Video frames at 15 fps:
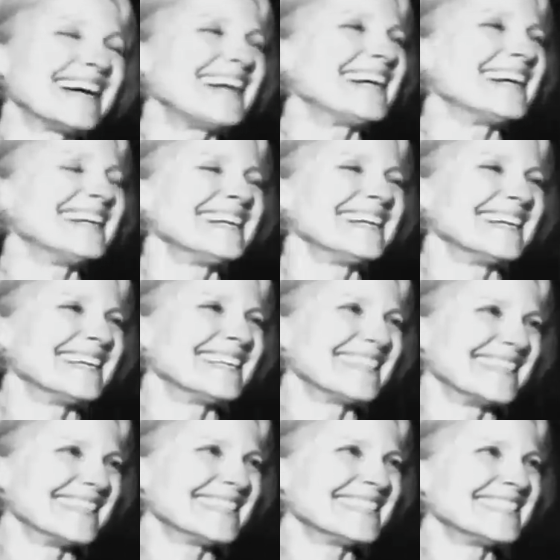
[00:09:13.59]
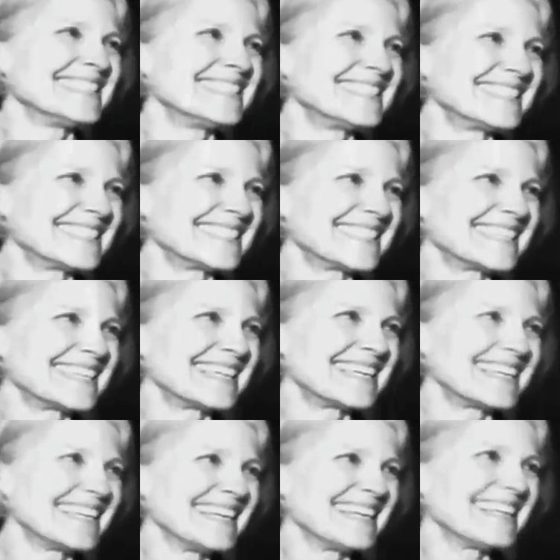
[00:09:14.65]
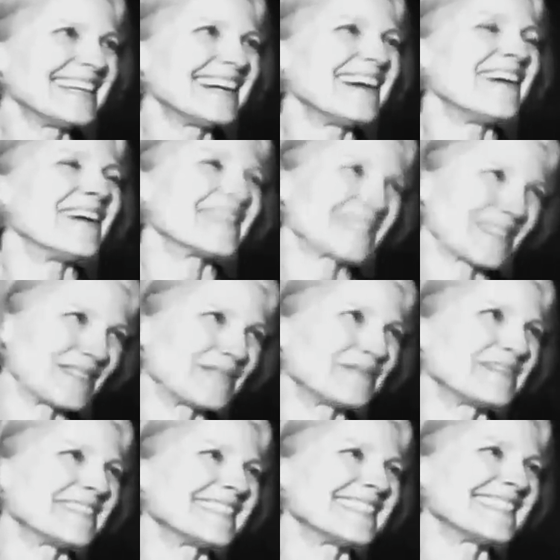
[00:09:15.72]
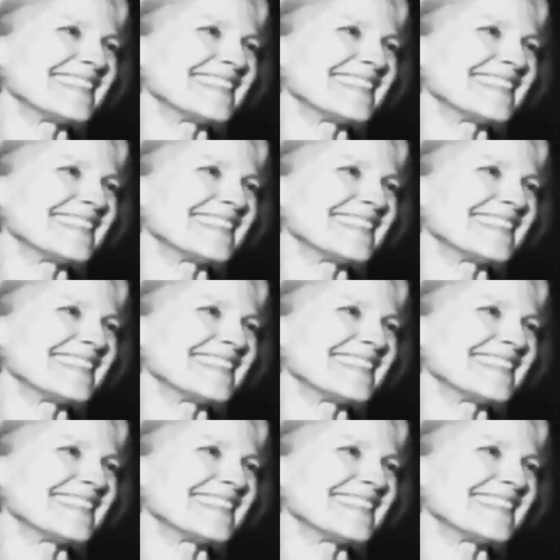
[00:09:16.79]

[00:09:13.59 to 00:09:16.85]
thank you for uh, for keeping up the fight. Awesome. in and day out.